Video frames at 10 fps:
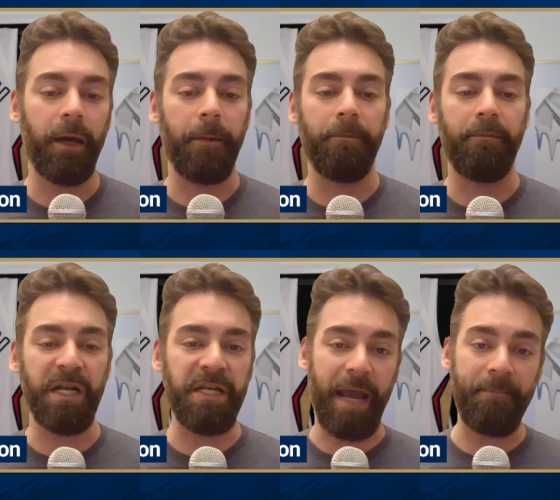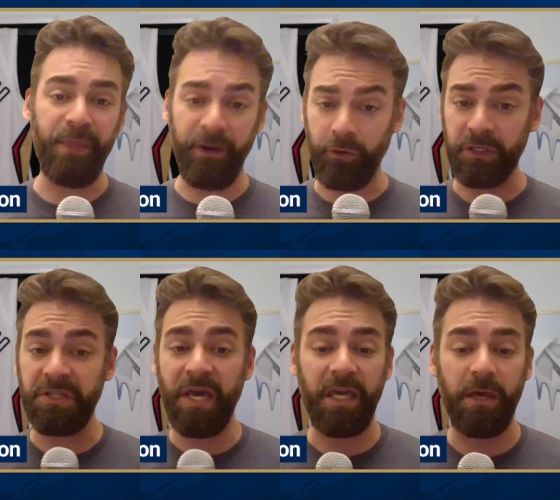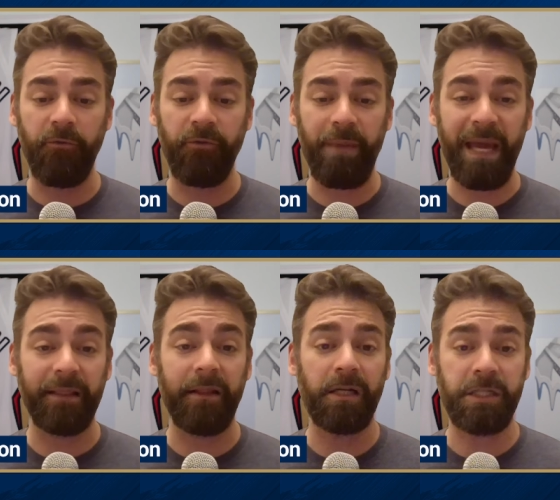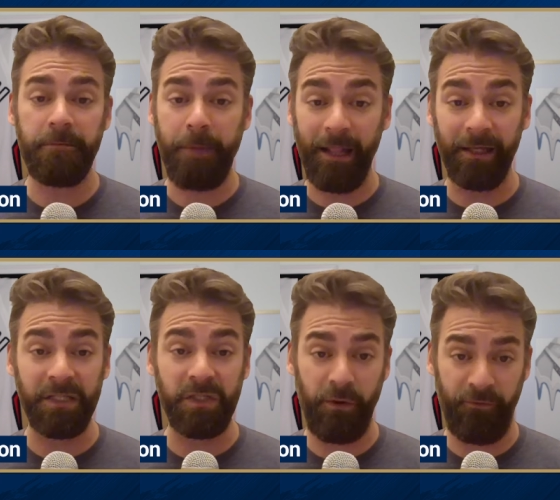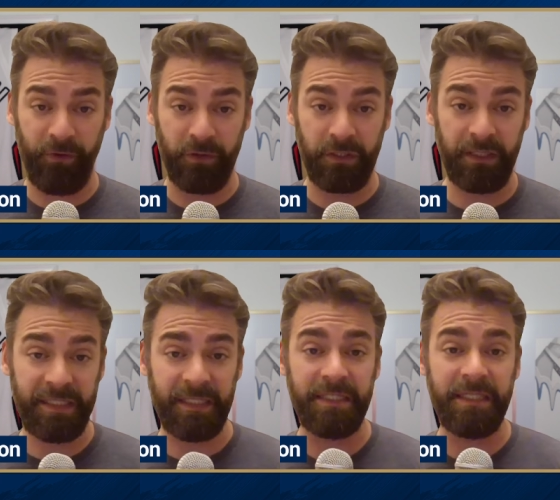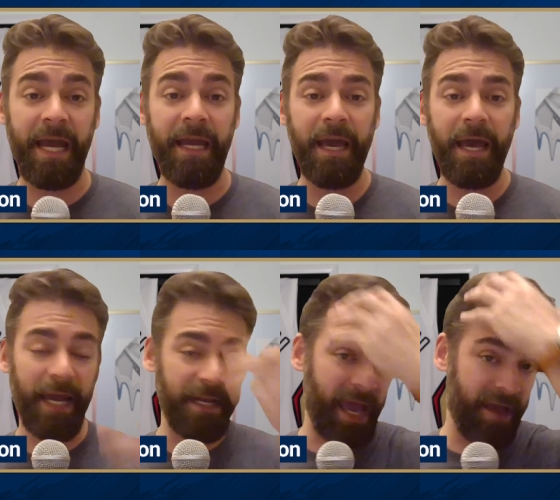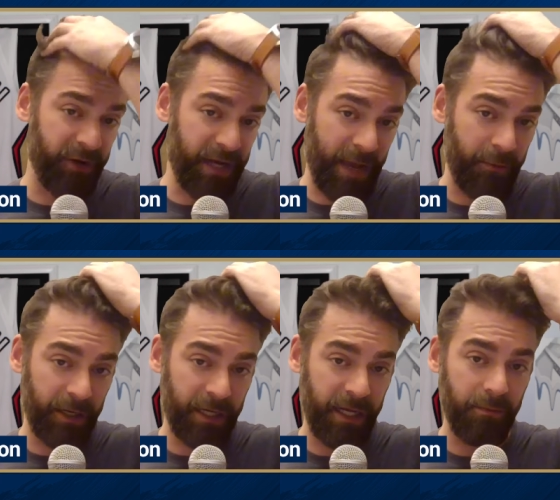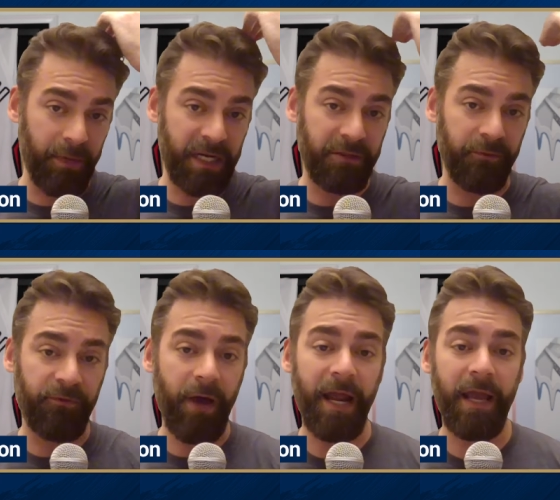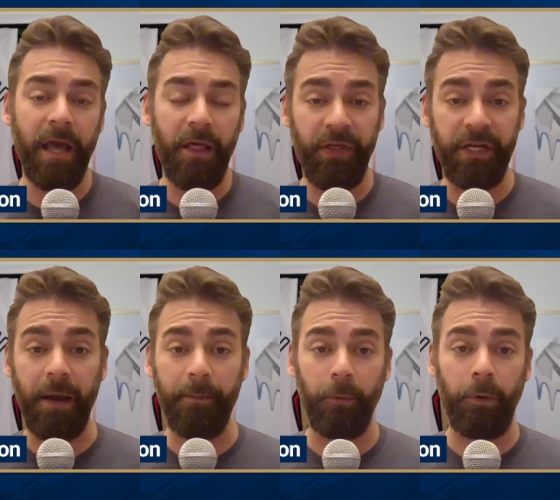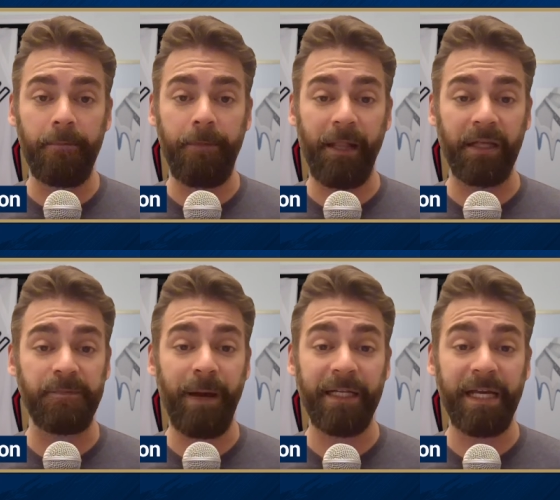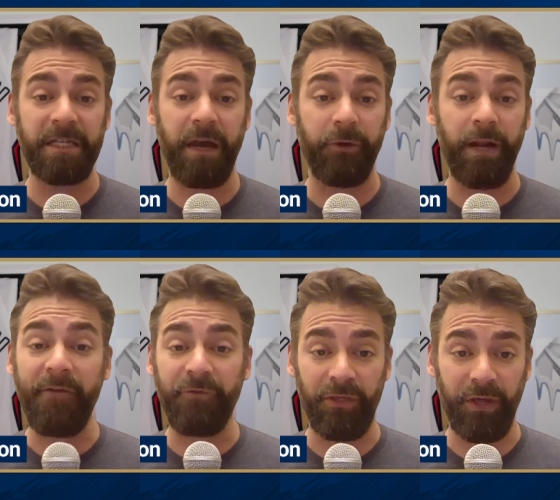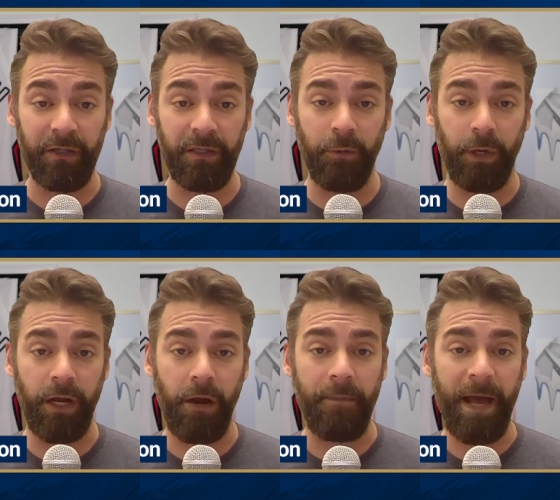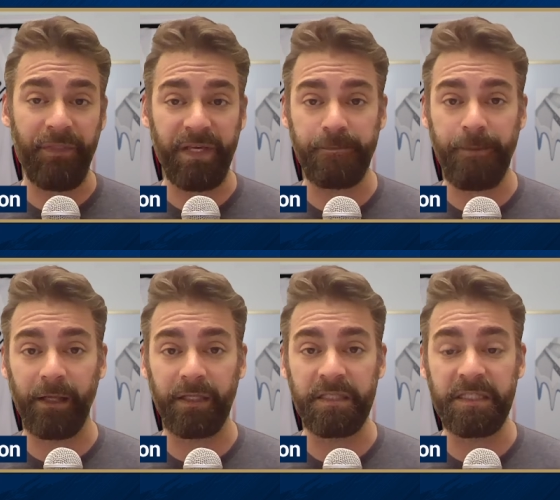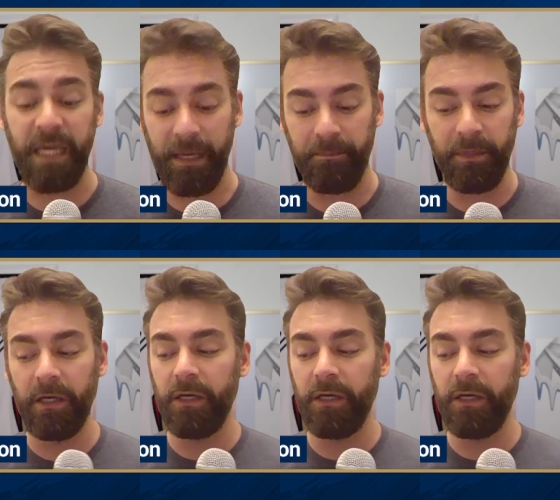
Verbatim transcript: Monday. And of course, thank you for making Locked On Pelicans your first listen today and every day. We're here Monday through Friday, the number one Pelicans podcast, covering everything you want to know about this Pelicans team.